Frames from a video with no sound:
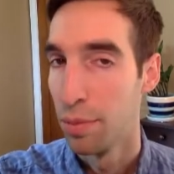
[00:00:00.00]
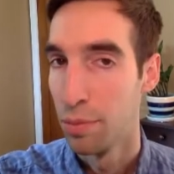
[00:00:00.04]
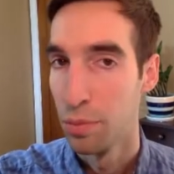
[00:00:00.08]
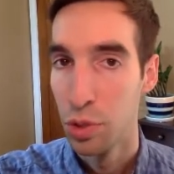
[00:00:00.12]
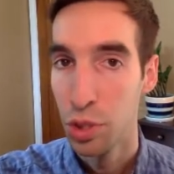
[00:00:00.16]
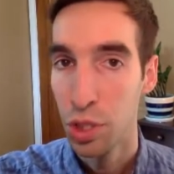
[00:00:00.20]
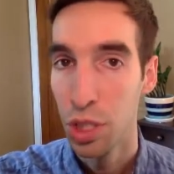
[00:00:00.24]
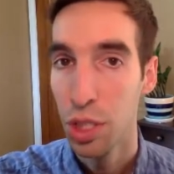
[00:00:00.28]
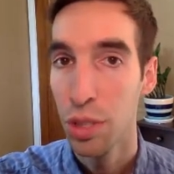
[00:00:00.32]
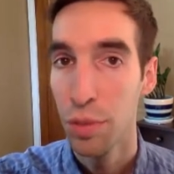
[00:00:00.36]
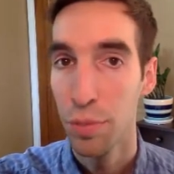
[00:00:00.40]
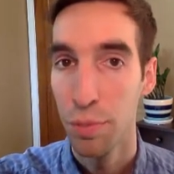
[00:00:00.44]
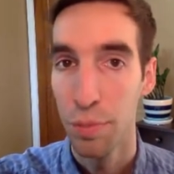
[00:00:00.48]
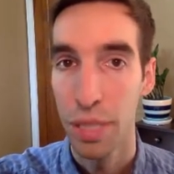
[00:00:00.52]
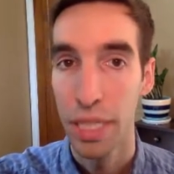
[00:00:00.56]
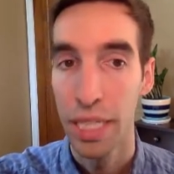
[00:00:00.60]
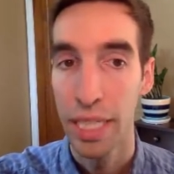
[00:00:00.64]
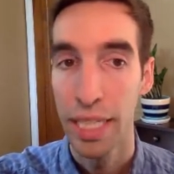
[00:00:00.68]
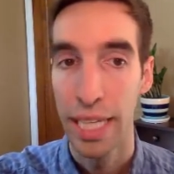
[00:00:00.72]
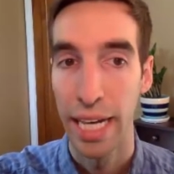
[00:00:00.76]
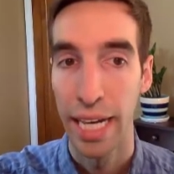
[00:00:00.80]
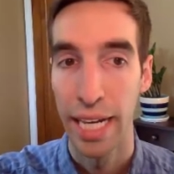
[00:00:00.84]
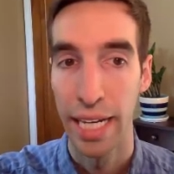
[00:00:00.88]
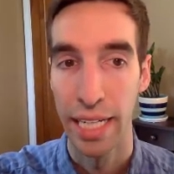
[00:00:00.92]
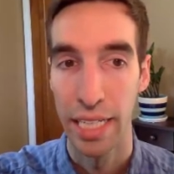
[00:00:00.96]
shouldn't be
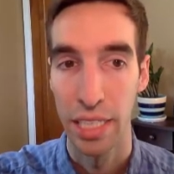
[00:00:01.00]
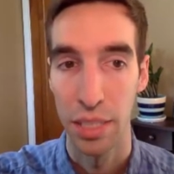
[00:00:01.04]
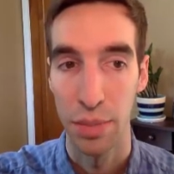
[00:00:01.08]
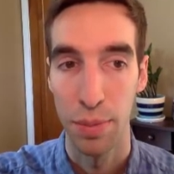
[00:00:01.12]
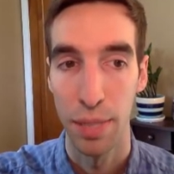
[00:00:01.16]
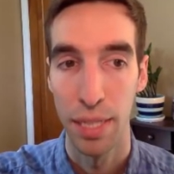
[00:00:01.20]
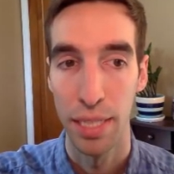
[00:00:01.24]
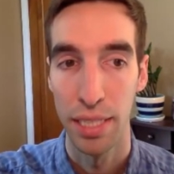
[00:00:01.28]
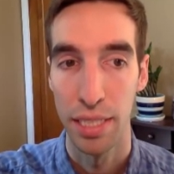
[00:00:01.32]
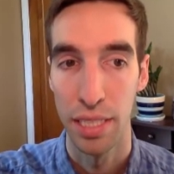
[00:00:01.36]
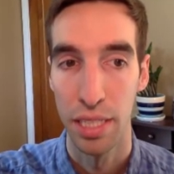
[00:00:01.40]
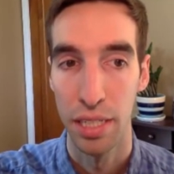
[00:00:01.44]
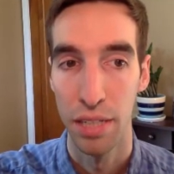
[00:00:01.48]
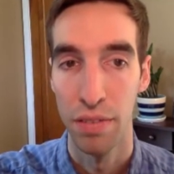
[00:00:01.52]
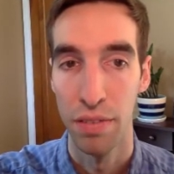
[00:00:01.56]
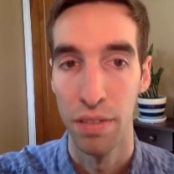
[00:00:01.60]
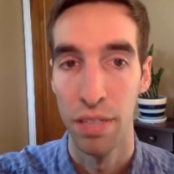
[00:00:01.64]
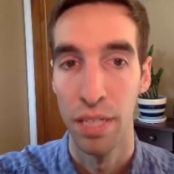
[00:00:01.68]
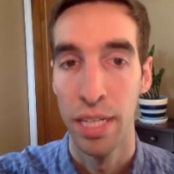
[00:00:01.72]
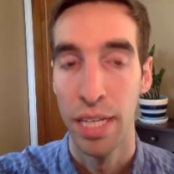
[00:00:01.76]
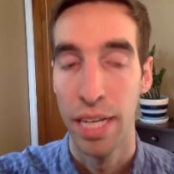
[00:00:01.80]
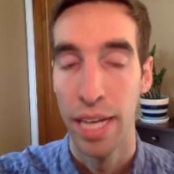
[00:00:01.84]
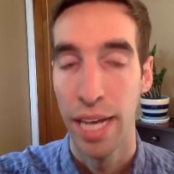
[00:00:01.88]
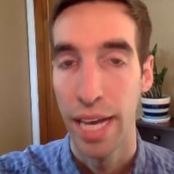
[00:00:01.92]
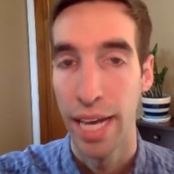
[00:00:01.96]
that expensive.
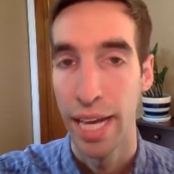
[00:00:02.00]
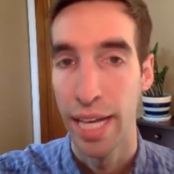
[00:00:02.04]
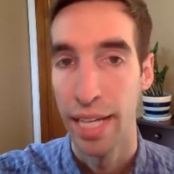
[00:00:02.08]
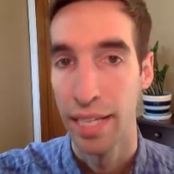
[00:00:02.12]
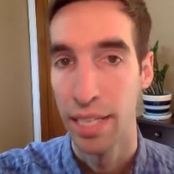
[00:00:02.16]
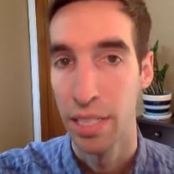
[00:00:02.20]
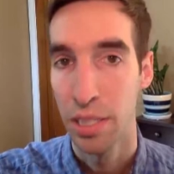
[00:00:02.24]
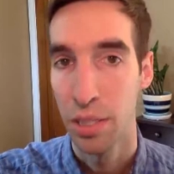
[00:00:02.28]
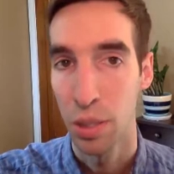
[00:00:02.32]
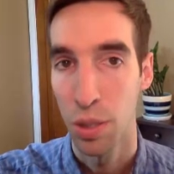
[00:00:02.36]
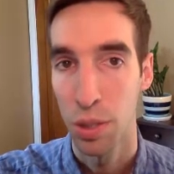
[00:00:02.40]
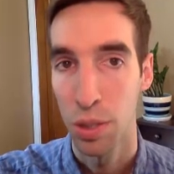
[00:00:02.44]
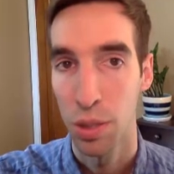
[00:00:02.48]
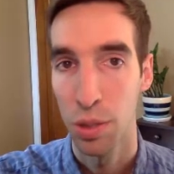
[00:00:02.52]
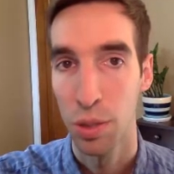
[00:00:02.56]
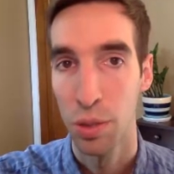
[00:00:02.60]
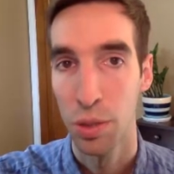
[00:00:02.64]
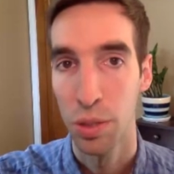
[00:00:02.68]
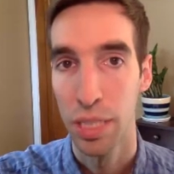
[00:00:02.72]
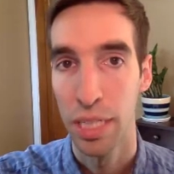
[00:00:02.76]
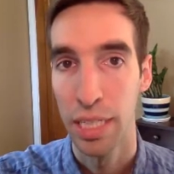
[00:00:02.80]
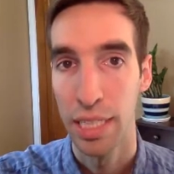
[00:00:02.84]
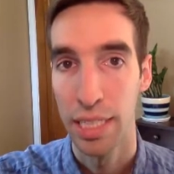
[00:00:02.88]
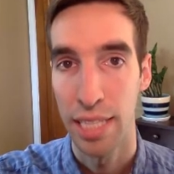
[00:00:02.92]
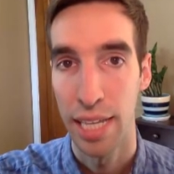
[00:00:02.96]
And this article
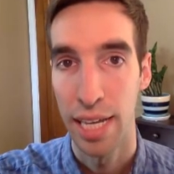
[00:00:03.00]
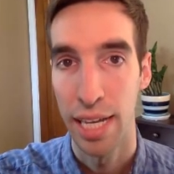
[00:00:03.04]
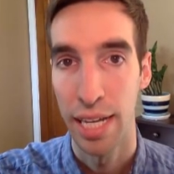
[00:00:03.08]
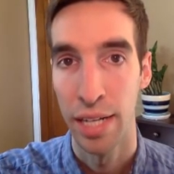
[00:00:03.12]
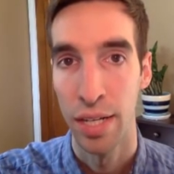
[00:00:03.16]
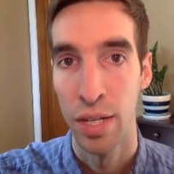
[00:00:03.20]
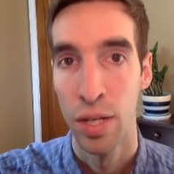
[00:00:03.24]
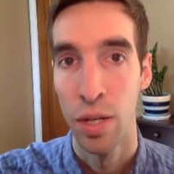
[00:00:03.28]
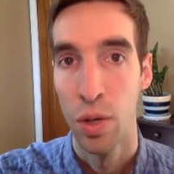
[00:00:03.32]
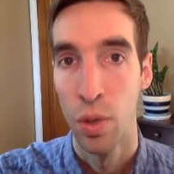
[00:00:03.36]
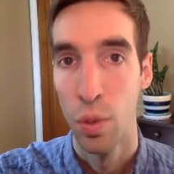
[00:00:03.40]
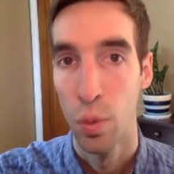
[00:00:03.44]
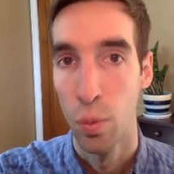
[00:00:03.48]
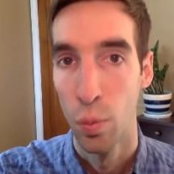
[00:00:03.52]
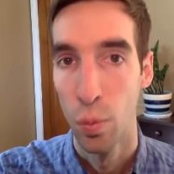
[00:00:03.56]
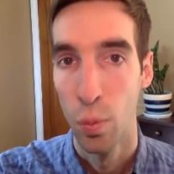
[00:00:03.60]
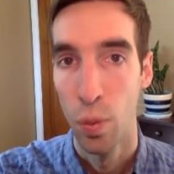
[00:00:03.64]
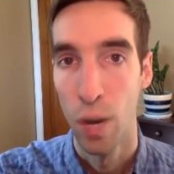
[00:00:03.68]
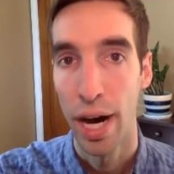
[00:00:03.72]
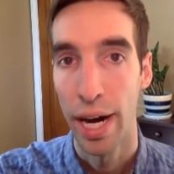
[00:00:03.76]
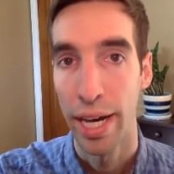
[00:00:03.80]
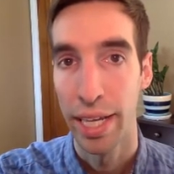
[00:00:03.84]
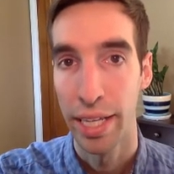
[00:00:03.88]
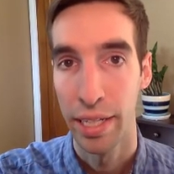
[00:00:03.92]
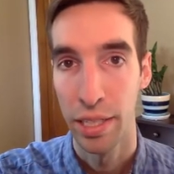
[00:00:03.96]
gets at
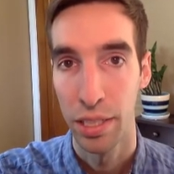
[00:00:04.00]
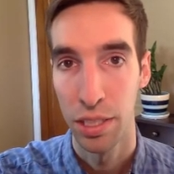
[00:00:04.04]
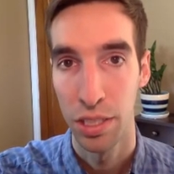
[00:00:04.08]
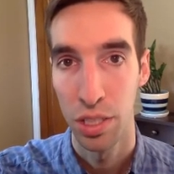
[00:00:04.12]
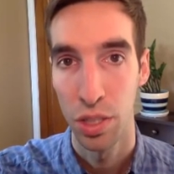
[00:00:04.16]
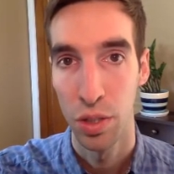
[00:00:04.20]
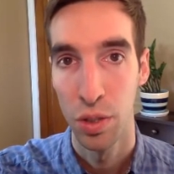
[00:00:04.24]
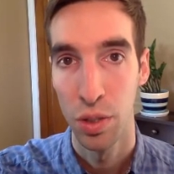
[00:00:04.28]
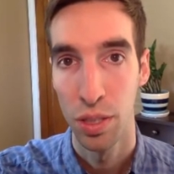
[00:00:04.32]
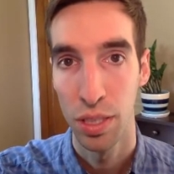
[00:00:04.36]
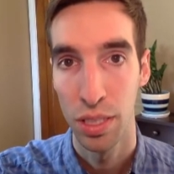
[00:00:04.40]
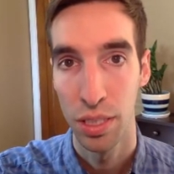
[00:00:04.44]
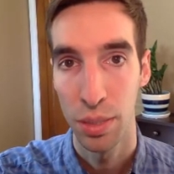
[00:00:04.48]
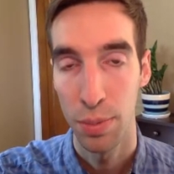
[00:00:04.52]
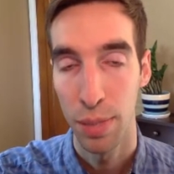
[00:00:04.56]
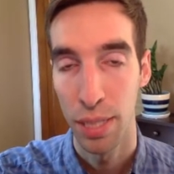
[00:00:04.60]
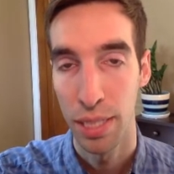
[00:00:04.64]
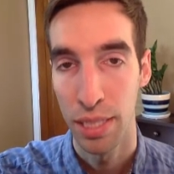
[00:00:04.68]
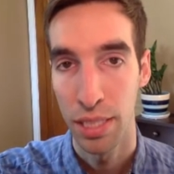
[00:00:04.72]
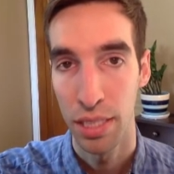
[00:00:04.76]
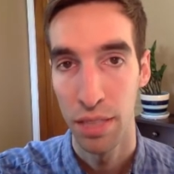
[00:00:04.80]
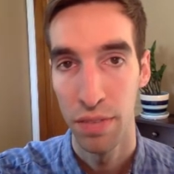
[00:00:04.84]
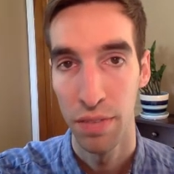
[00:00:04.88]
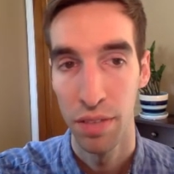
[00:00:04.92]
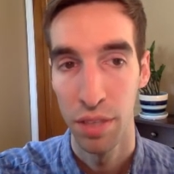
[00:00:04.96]
why they're so
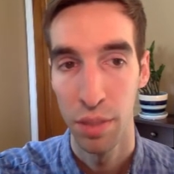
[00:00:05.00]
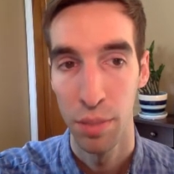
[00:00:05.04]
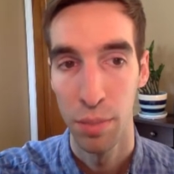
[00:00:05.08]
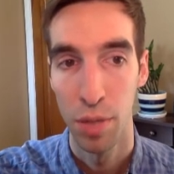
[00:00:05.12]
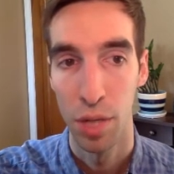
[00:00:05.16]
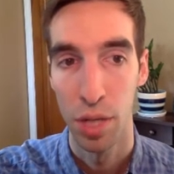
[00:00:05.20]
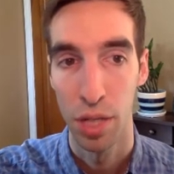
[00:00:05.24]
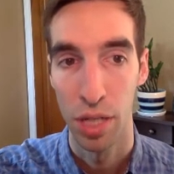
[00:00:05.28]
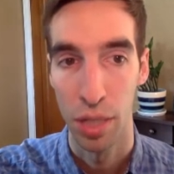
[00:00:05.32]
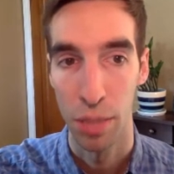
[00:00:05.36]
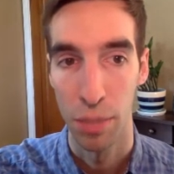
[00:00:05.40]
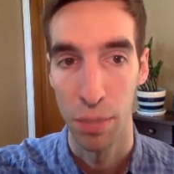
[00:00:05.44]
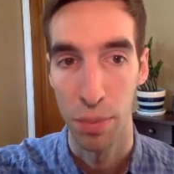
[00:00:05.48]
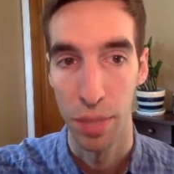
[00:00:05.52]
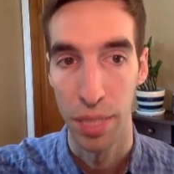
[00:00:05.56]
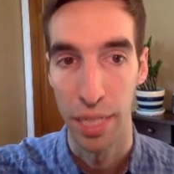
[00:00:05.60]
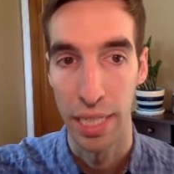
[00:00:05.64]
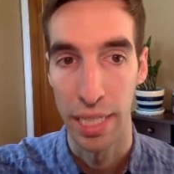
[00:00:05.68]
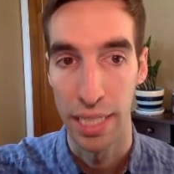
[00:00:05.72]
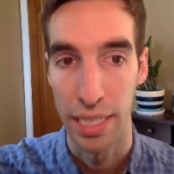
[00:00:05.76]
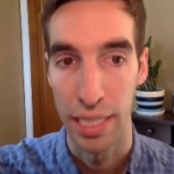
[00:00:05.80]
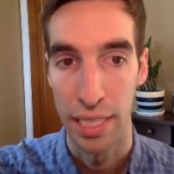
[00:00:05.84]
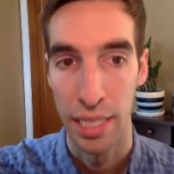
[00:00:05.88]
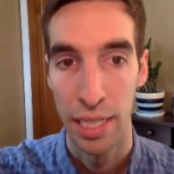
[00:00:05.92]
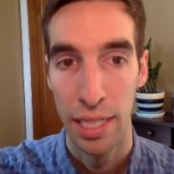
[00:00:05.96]
expensive in the
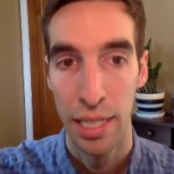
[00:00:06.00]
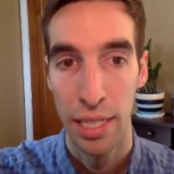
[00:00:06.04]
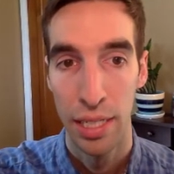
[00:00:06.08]
marketplace.